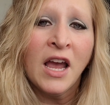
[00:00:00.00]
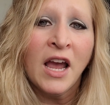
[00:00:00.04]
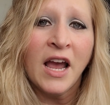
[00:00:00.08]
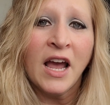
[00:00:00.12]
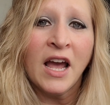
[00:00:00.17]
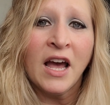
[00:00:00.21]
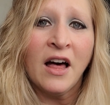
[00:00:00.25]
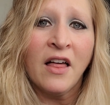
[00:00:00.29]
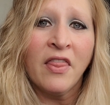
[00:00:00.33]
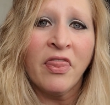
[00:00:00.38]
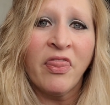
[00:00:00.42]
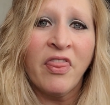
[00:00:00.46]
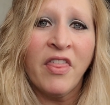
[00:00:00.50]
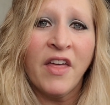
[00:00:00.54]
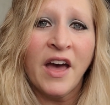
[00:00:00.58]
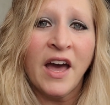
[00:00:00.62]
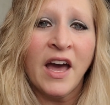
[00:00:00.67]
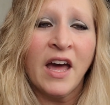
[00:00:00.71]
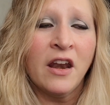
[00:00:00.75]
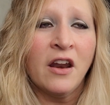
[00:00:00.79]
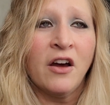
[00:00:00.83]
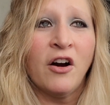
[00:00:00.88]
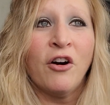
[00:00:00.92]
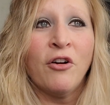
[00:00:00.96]
And
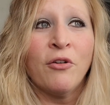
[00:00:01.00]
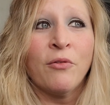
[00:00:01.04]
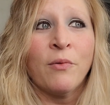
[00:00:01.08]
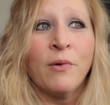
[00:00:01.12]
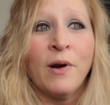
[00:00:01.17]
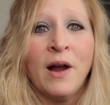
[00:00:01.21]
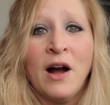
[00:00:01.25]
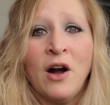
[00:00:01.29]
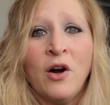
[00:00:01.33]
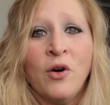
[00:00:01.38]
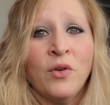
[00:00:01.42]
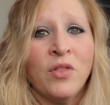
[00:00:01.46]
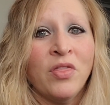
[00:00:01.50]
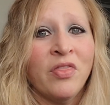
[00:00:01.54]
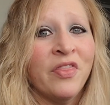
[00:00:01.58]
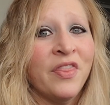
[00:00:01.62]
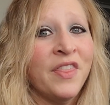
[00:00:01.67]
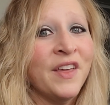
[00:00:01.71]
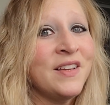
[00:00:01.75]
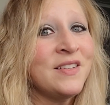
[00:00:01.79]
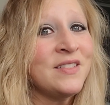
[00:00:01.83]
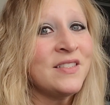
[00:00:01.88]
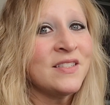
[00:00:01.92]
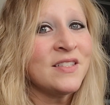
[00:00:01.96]
then around
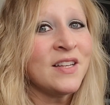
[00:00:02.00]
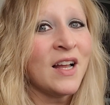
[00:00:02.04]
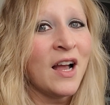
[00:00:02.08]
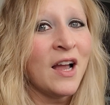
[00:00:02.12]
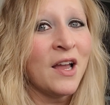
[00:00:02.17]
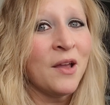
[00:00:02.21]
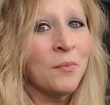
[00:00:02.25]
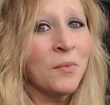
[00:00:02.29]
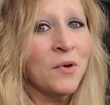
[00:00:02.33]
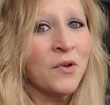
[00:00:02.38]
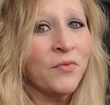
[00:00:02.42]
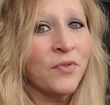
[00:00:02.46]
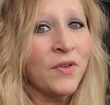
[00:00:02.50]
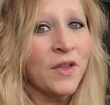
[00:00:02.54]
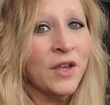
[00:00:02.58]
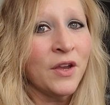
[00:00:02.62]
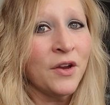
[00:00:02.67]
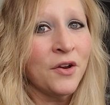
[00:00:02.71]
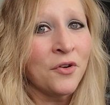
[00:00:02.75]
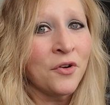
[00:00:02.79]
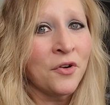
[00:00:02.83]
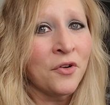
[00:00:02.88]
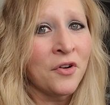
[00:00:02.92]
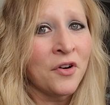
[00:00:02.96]
this time of
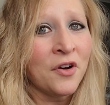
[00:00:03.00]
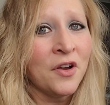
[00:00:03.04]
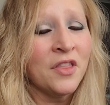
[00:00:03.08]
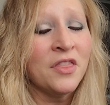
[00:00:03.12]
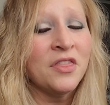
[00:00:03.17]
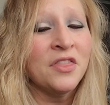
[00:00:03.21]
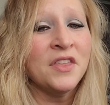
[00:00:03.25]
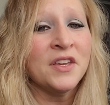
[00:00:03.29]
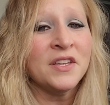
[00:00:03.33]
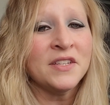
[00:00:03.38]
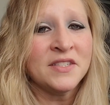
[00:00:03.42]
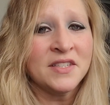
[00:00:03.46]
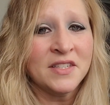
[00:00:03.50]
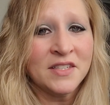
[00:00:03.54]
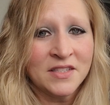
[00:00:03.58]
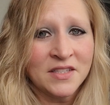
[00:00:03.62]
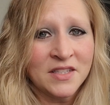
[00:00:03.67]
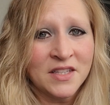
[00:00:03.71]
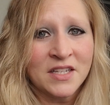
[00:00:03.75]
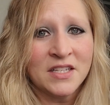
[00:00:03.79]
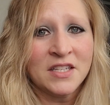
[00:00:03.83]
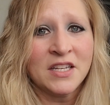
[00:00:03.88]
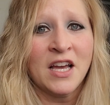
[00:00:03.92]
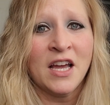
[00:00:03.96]
year, this is
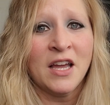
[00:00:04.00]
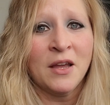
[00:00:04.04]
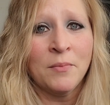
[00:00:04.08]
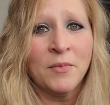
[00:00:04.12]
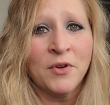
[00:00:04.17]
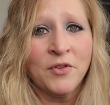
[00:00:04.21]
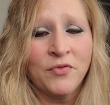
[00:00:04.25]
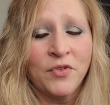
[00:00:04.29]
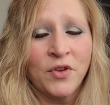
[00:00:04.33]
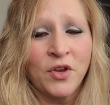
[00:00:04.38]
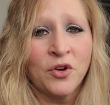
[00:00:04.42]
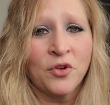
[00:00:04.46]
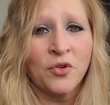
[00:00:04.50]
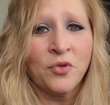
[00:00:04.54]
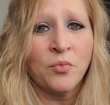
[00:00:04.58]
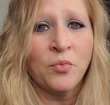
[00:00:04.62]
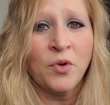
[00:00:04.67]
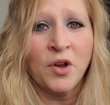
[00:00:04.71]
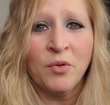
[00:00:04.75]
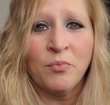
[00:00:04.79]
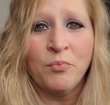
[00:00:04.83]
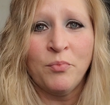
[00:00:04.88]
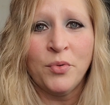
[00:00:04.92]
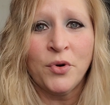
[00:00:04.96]
the time of year
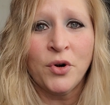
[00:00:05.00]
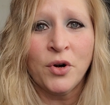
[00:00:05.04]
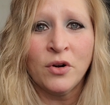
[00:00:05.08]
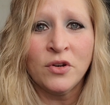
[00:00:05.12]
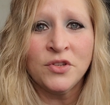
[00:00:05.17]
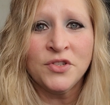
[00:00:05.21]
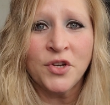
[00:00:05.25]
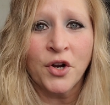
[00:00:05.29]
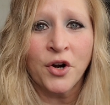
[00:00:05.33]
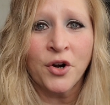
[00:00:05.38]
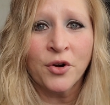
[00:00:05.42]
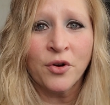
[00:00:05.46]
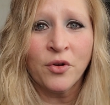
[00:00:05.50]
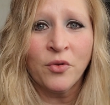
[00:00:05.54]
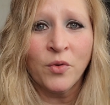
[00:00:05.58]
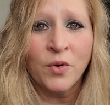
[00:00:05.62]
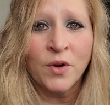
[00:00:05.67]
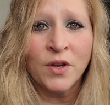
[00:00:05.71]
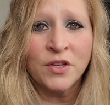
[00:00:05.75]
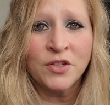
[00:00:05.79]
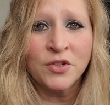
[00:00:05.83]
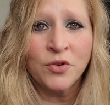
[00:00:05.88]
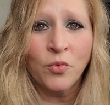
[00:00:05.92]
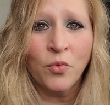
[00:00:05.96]
when birds are
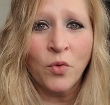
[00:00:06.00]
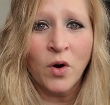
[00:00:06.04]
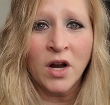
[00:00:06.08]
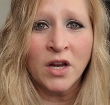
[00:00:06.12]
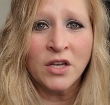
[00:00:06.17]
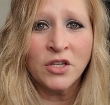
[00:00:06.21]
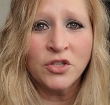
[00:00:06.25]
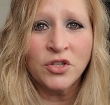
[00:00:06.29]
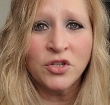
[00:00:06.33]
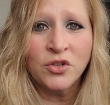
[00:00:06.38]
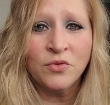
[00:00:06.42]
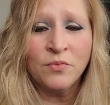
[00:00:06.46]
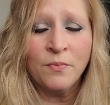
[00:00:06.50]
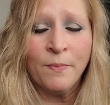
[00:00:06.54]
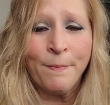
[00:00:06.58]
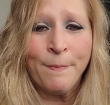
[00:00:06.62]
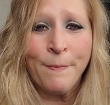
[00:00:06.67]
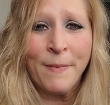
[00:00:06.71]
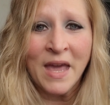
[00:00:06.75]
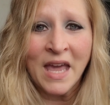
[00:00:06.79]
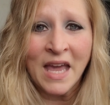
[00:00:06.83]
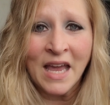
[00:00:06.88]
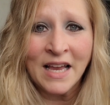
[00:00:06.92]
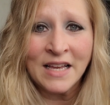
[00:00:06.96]
going to want to
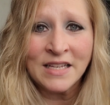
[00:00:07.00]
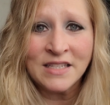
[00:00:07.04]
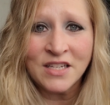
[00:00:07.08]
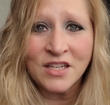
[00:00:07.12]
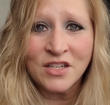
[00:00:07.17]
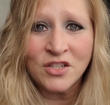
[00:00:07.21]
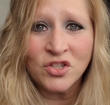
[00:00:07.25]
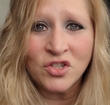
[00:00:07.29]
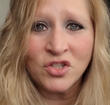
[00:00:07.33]
mate.